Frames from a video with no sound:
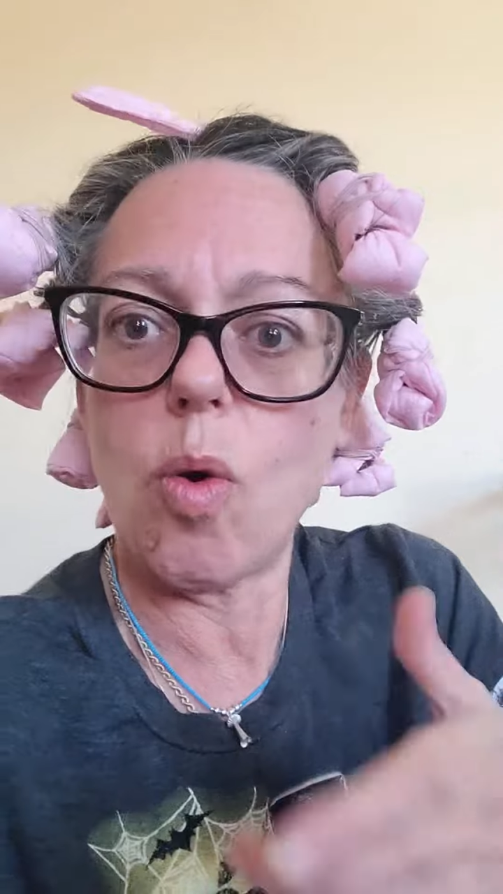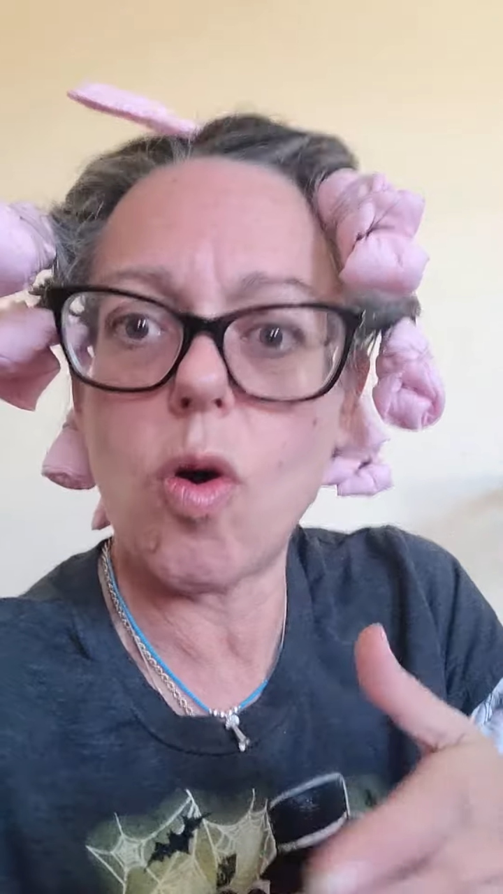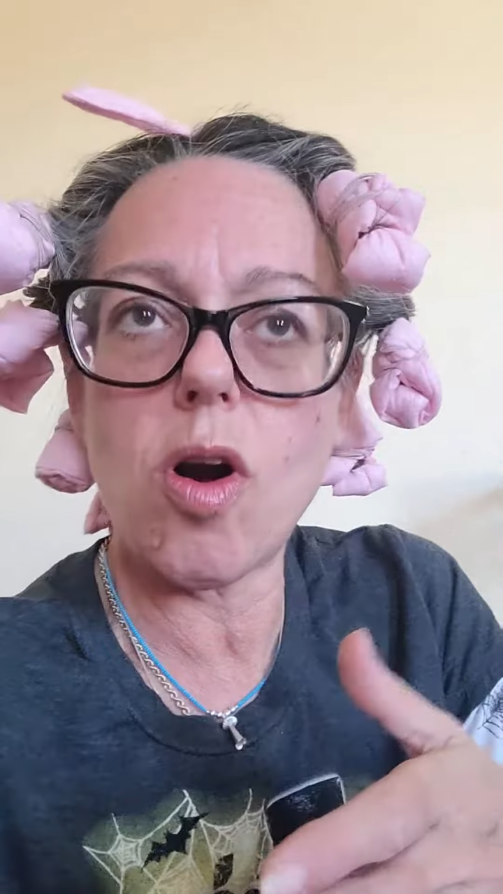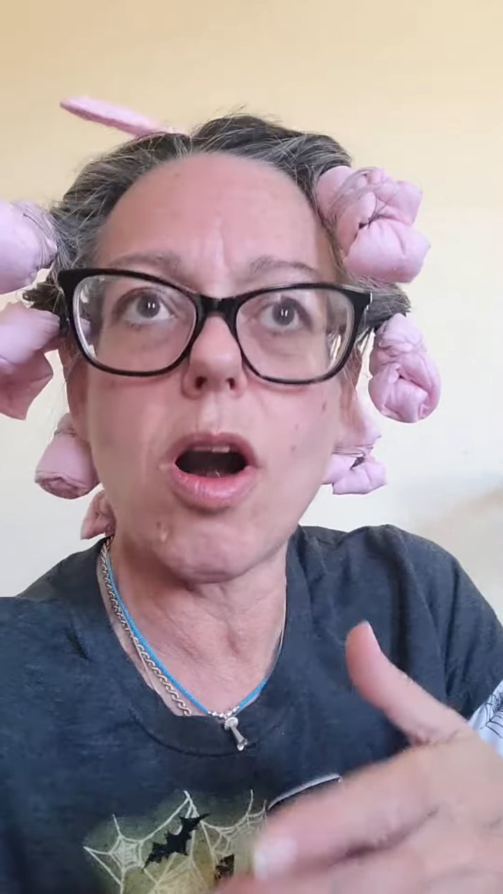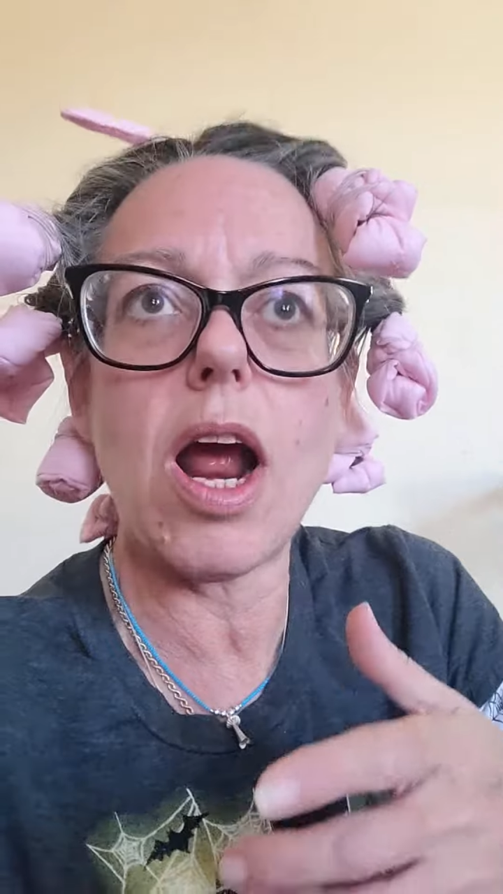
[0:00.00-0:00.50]

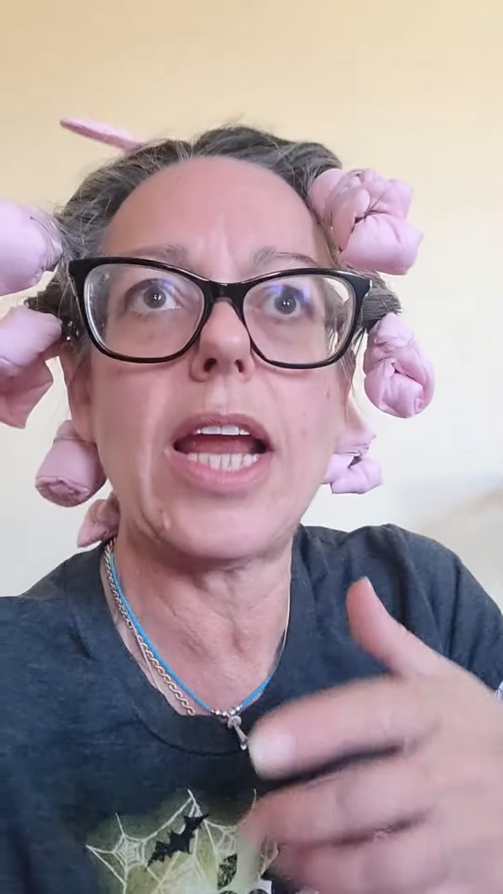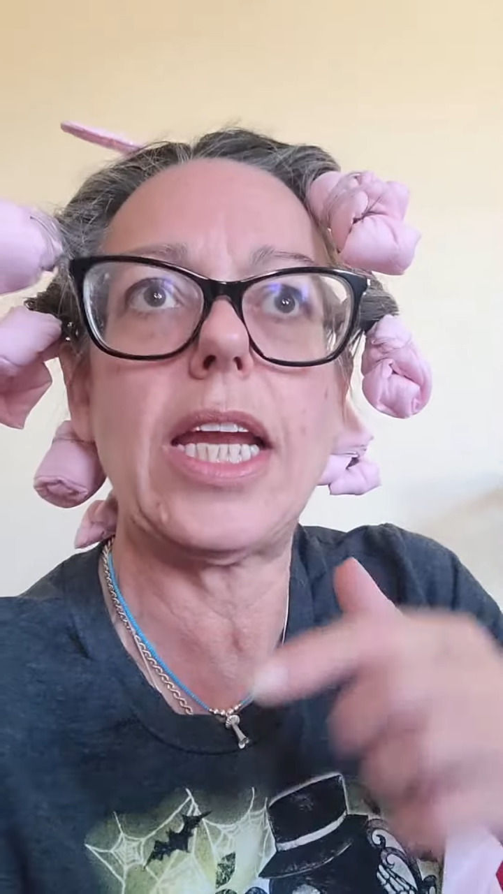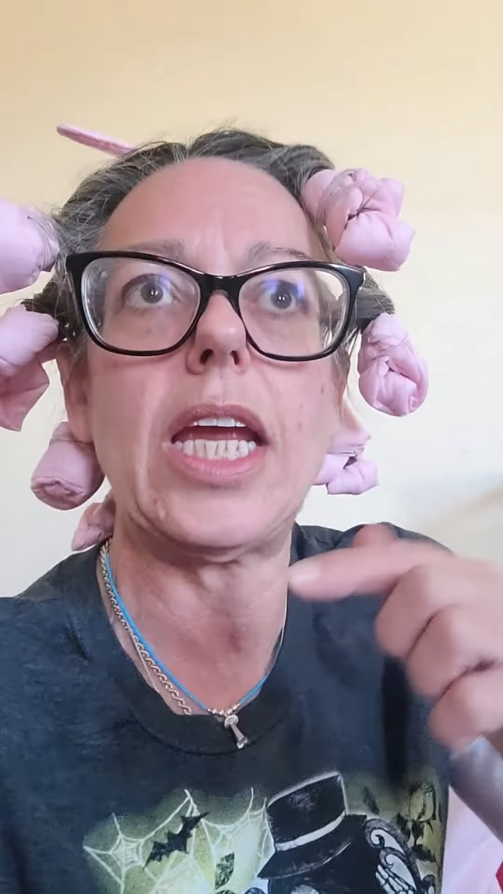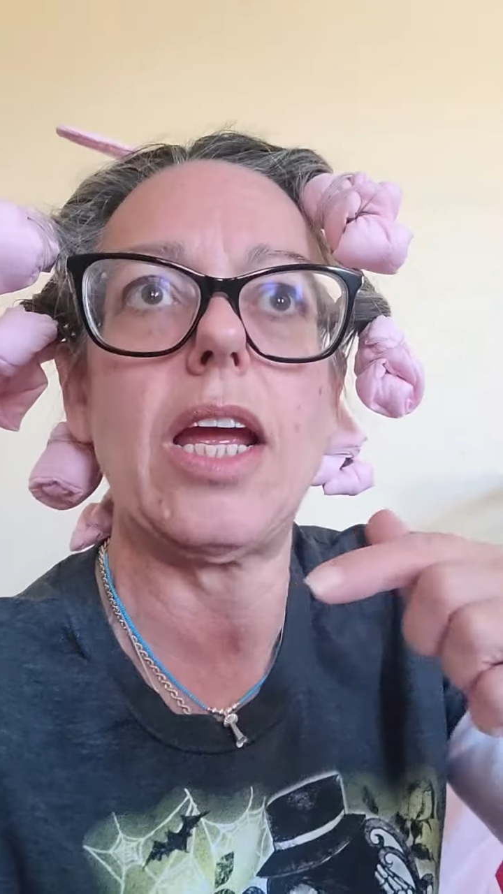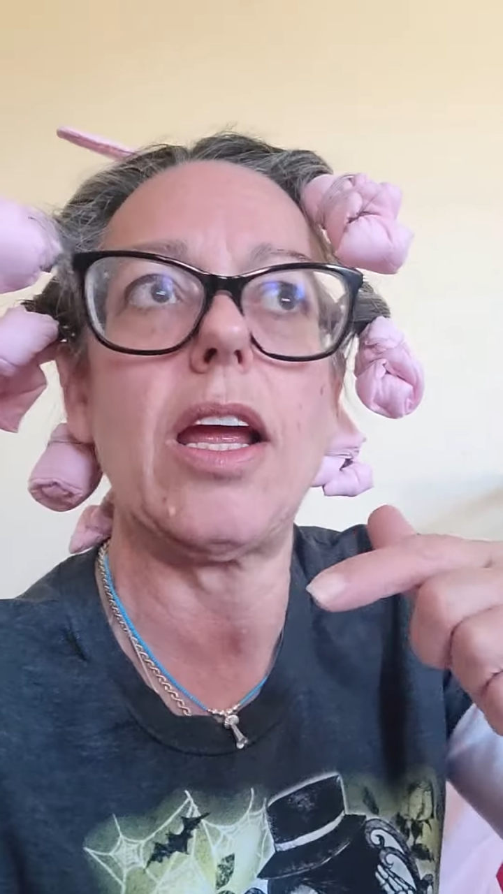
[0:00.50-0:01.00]
or I
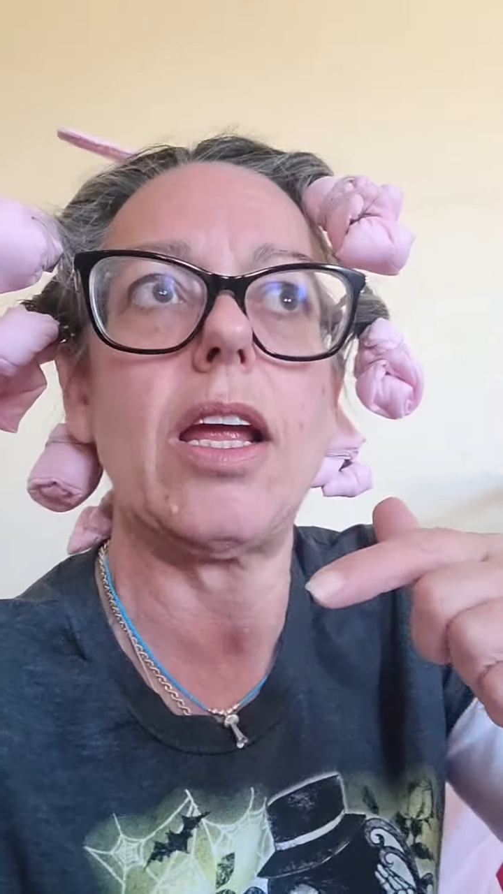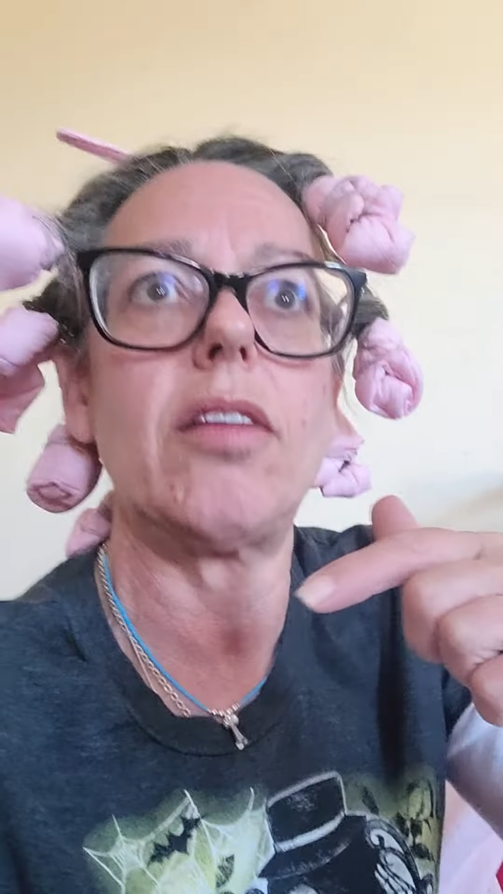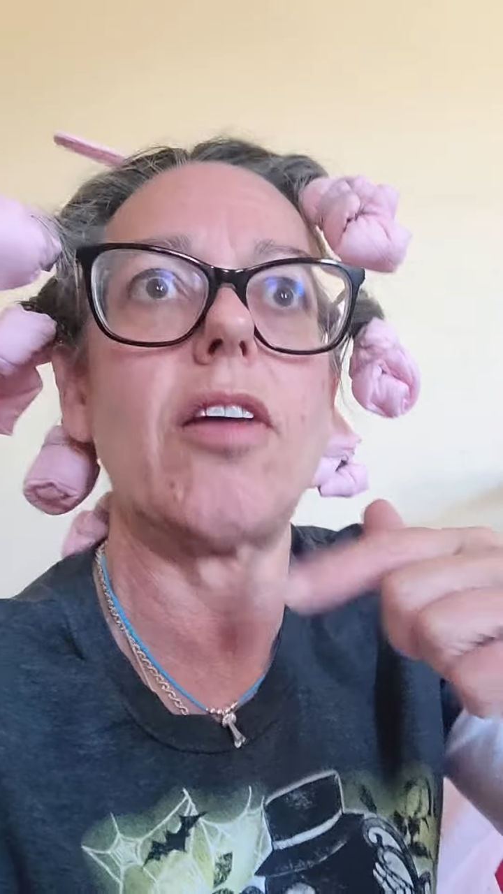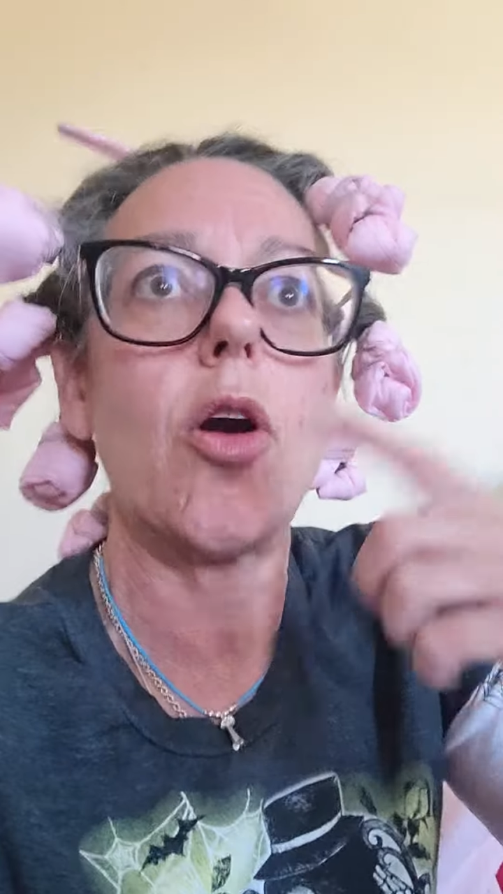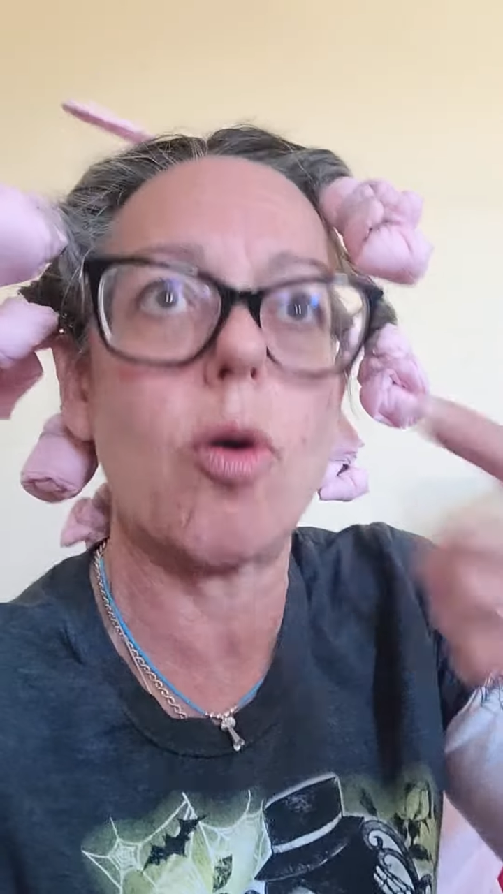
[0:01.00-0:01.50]

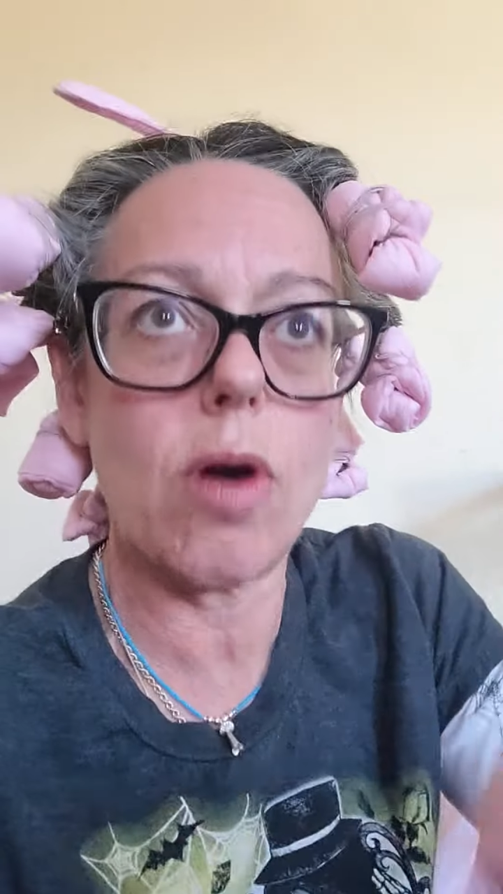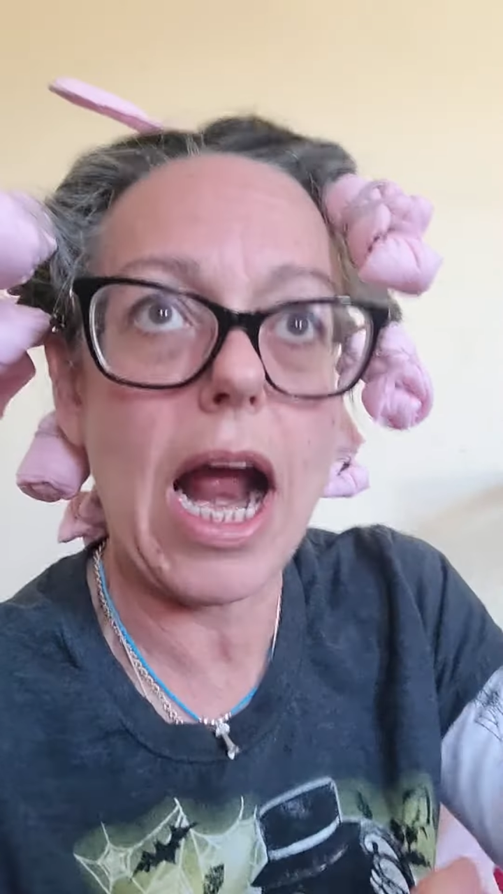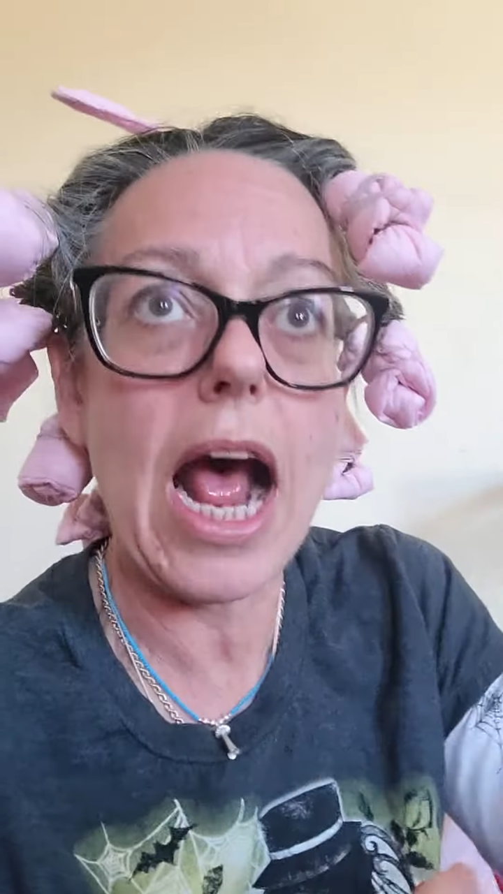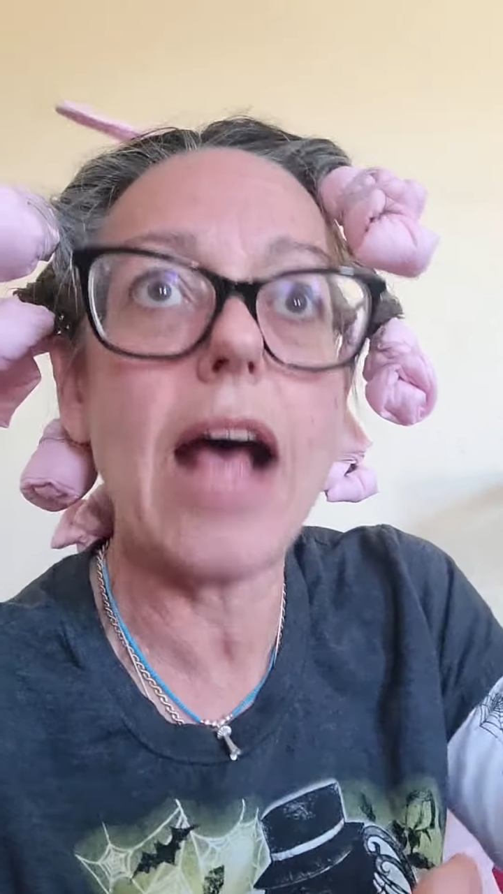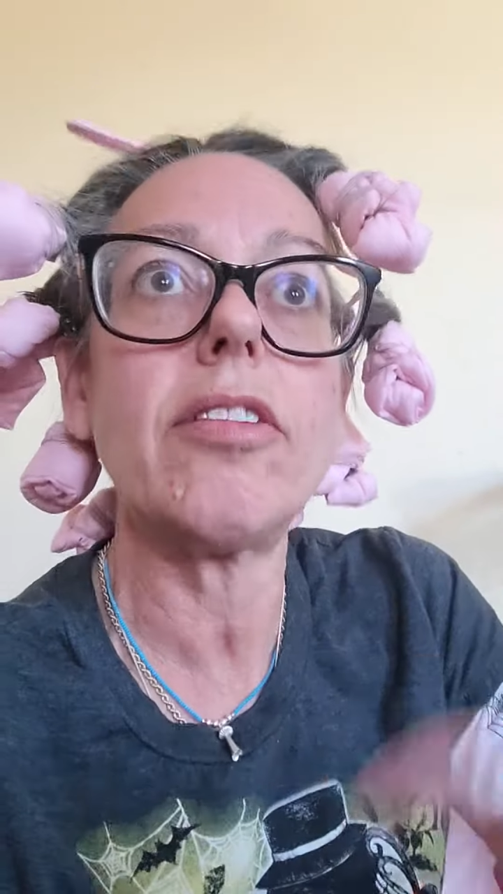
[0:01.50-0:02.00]
get
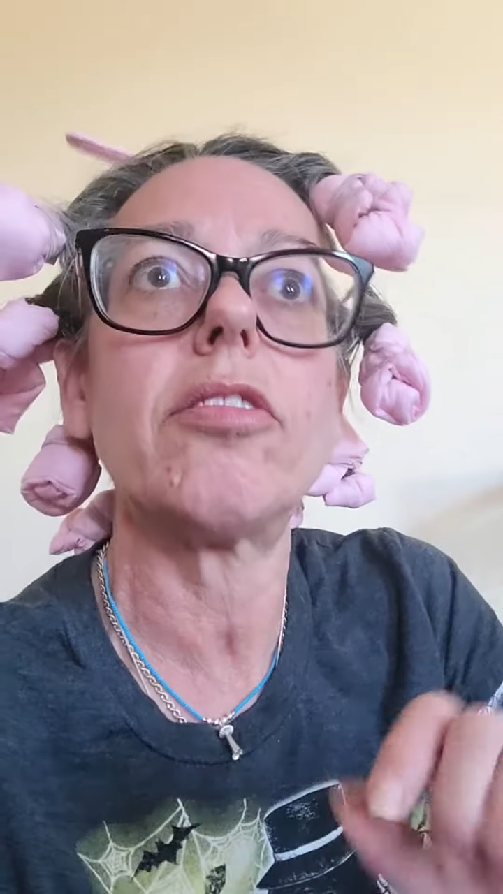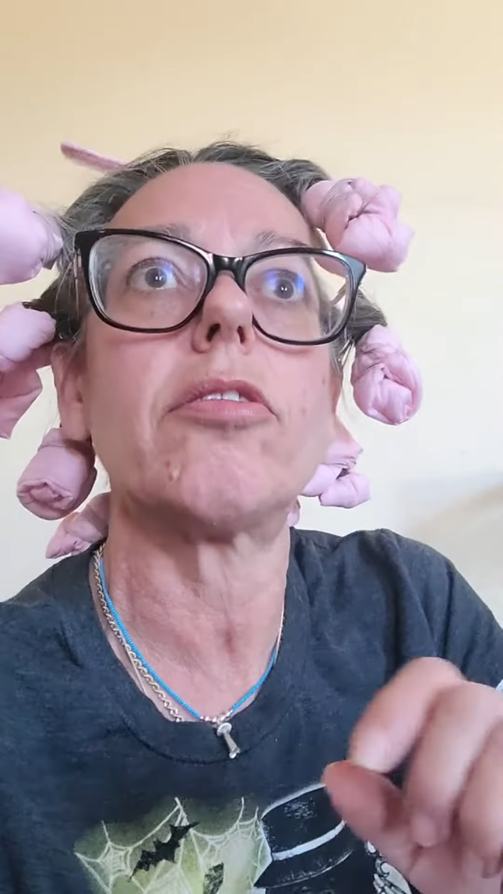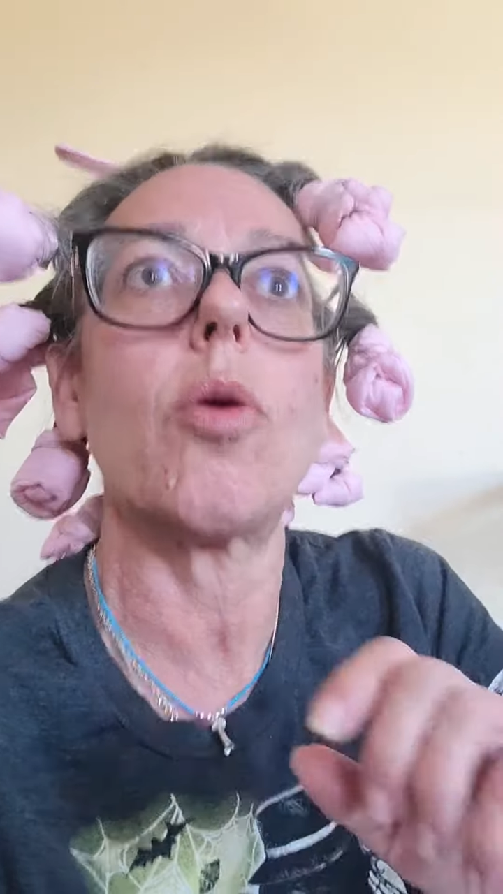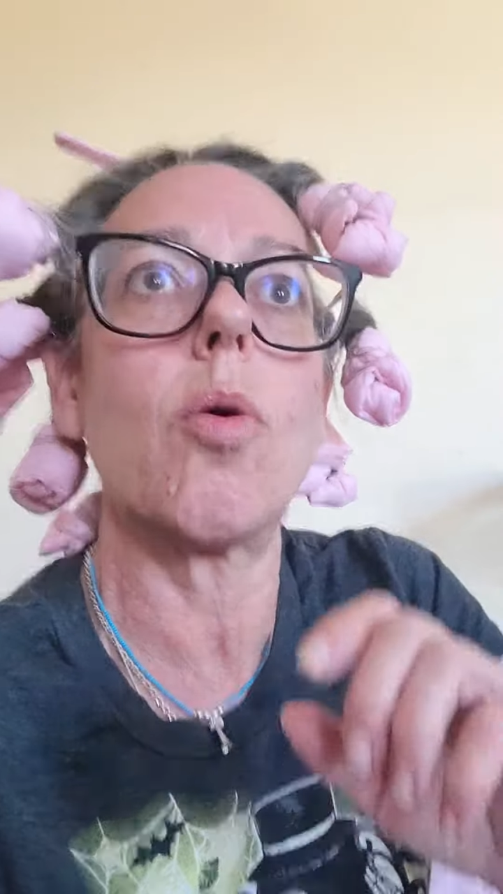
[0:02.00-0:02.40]
harassed,